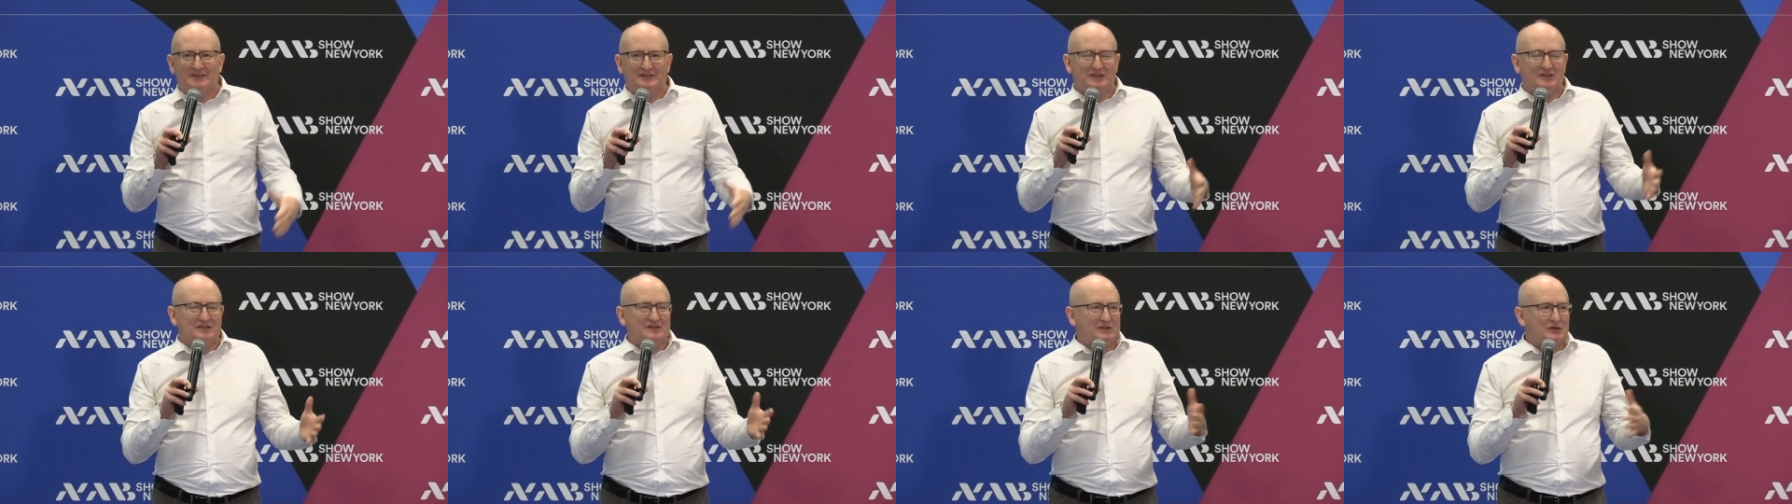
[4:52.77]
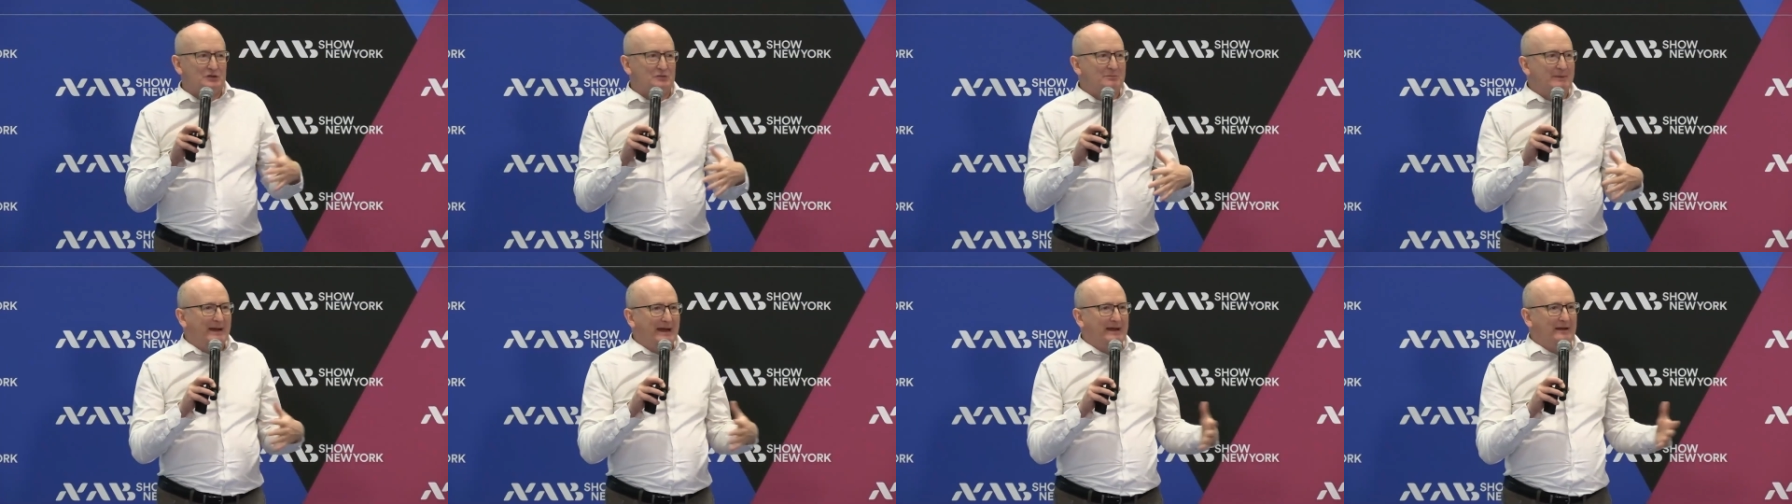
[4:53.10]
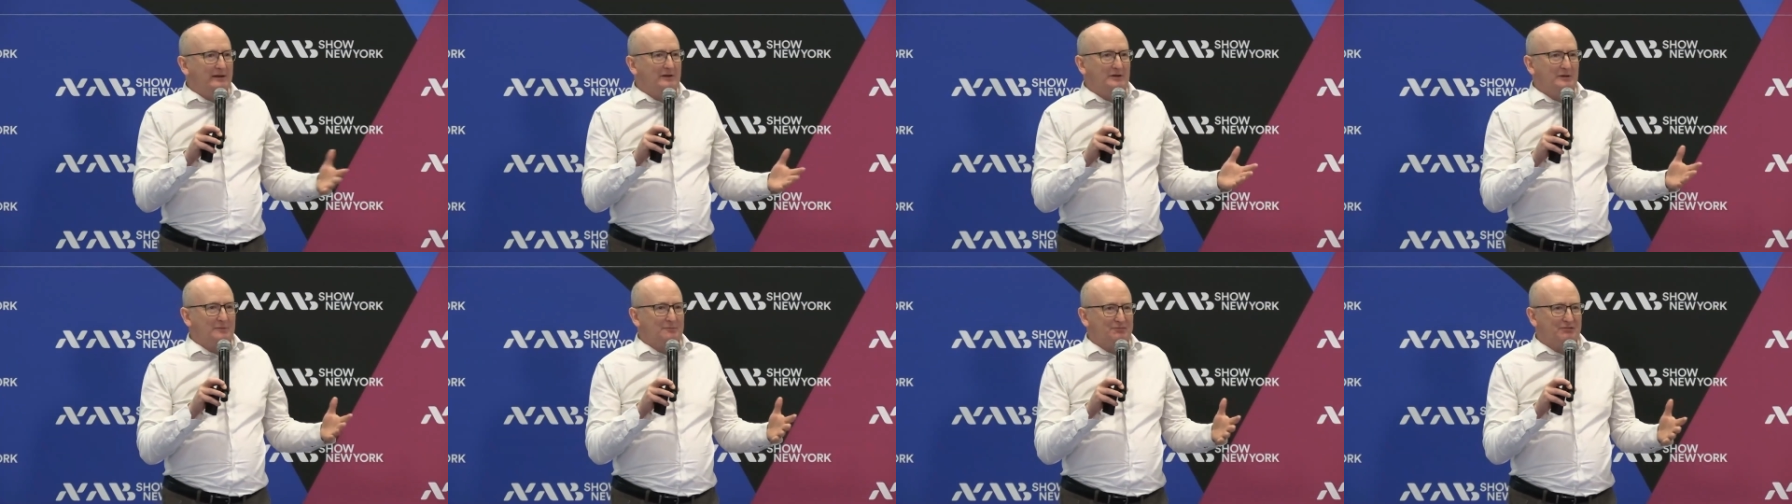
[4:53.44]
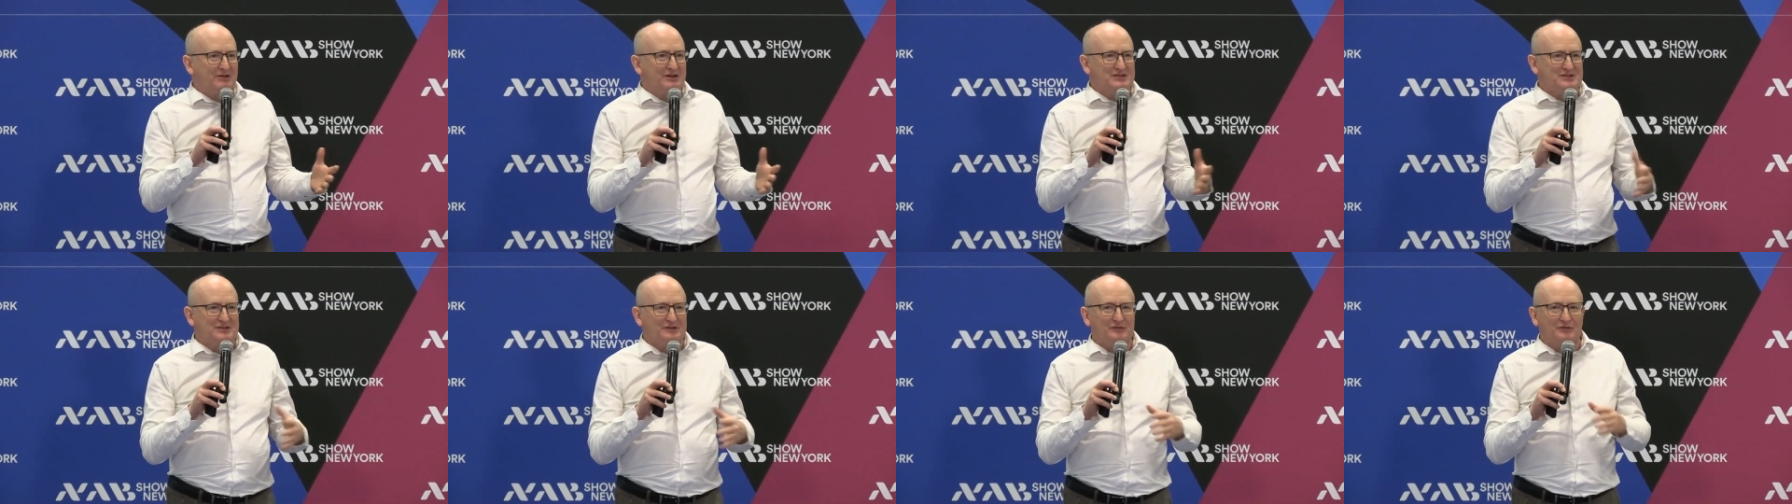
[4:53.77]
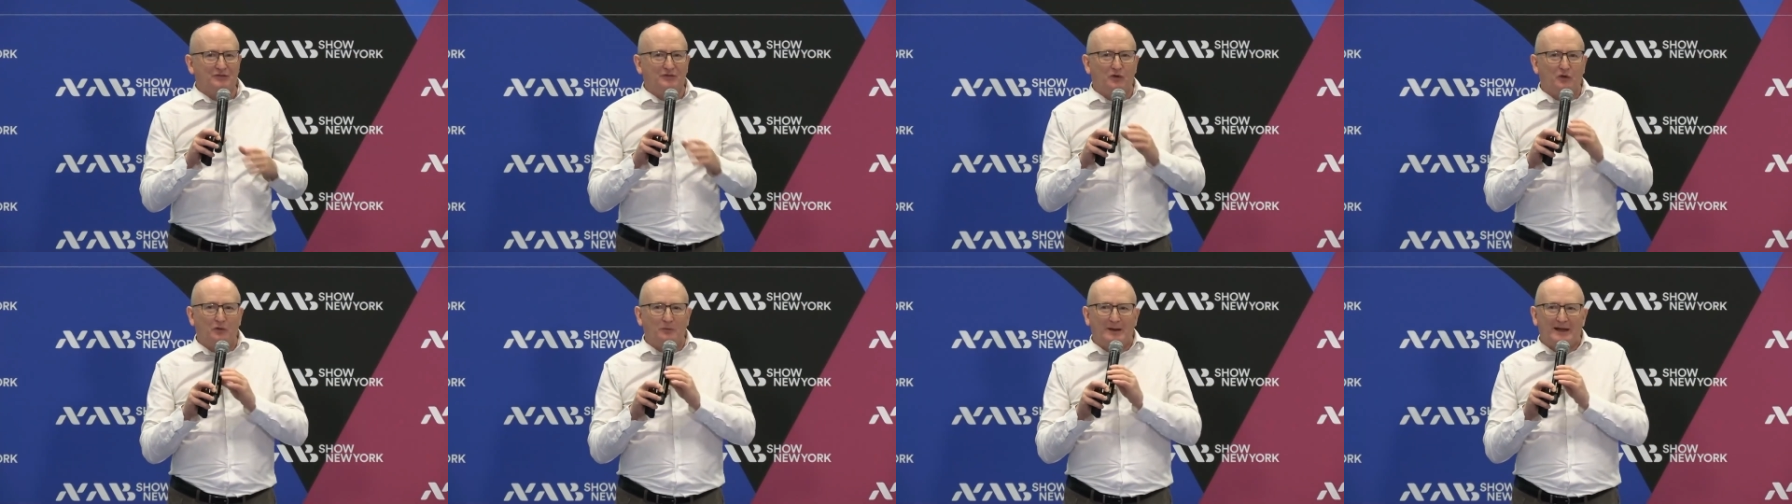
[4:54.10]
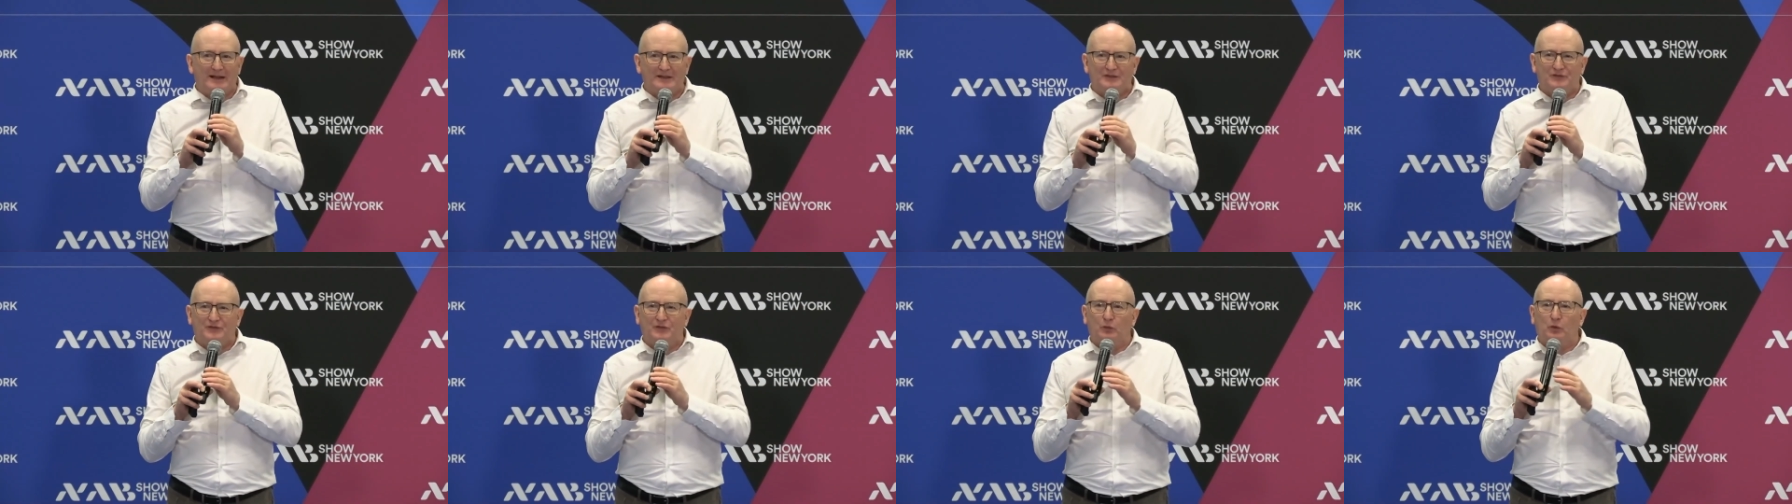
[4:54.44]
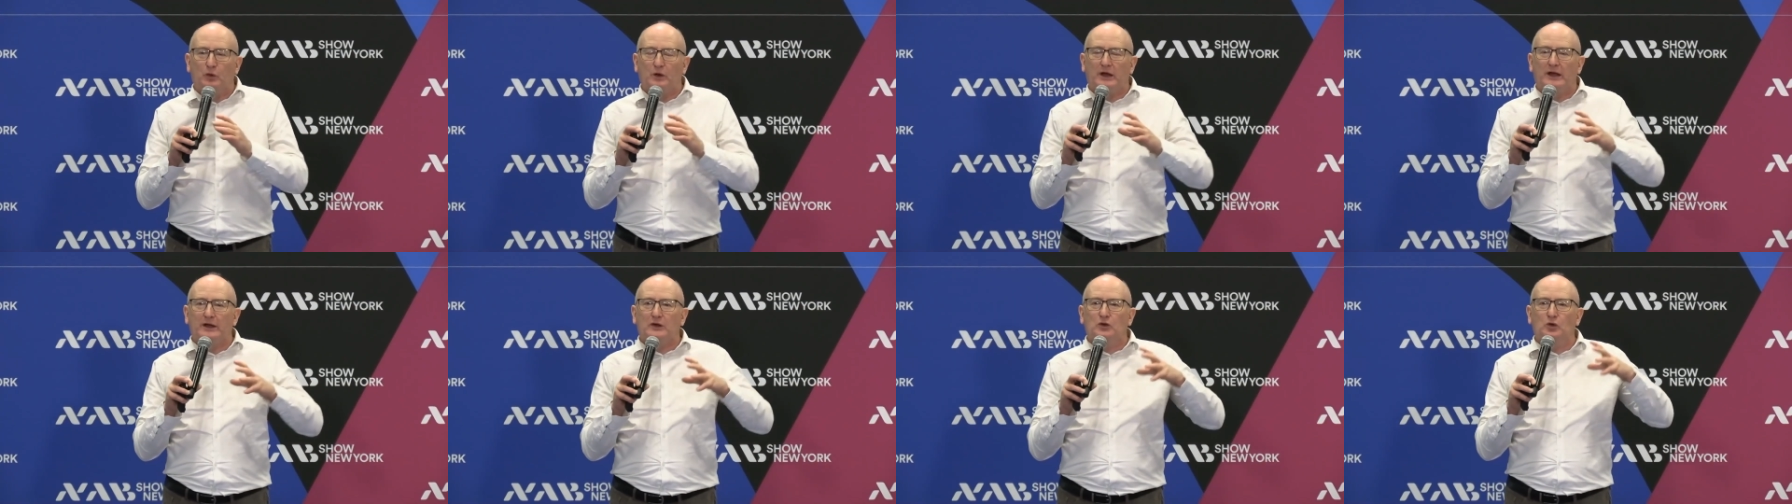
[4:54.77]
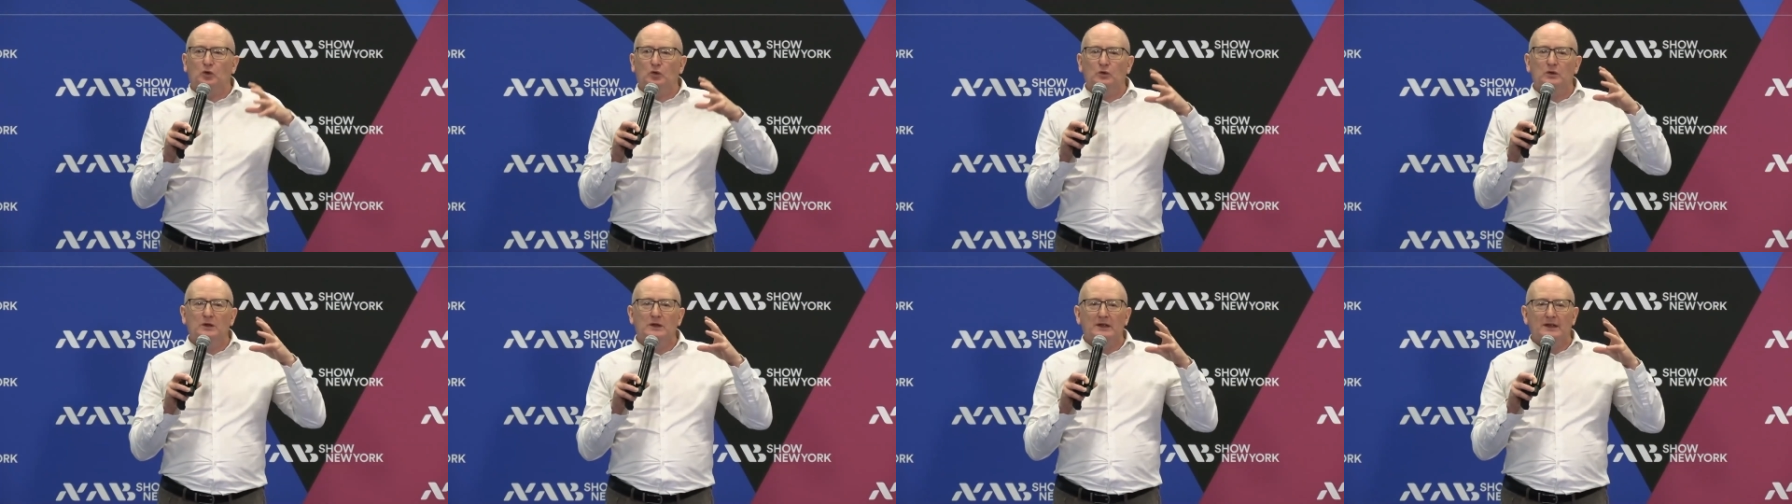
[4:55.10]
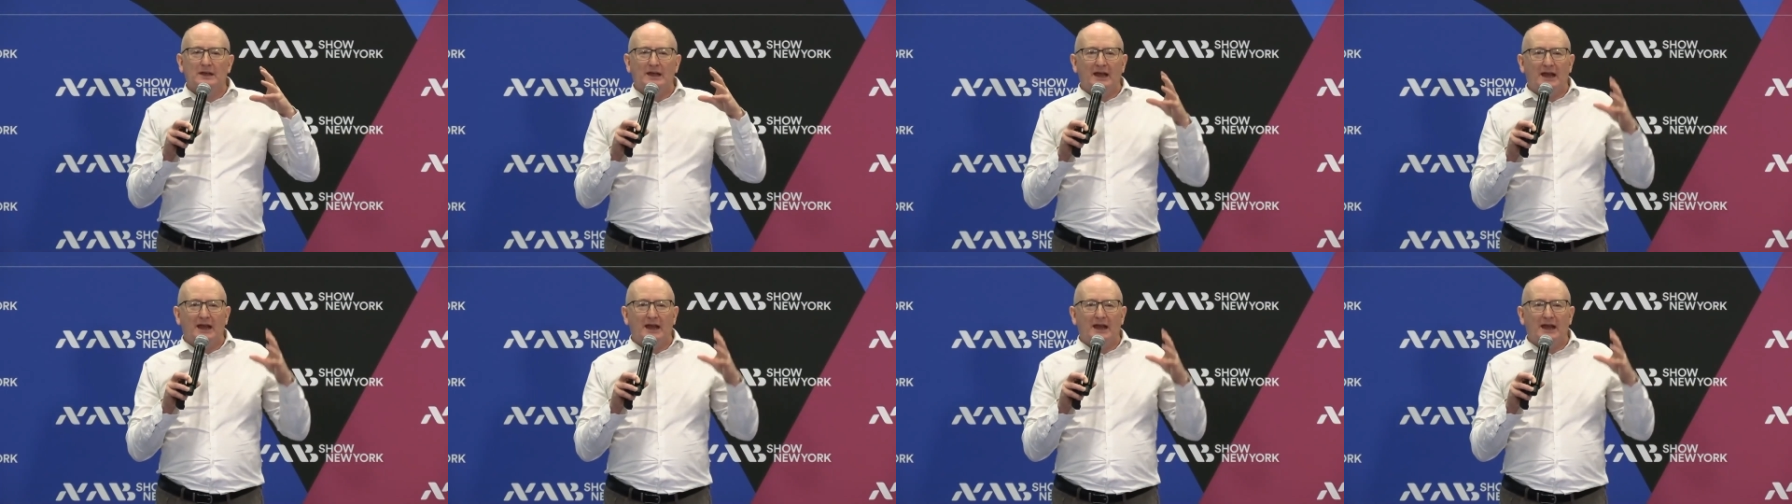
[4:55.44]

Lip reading: as the two main compression formats for what I call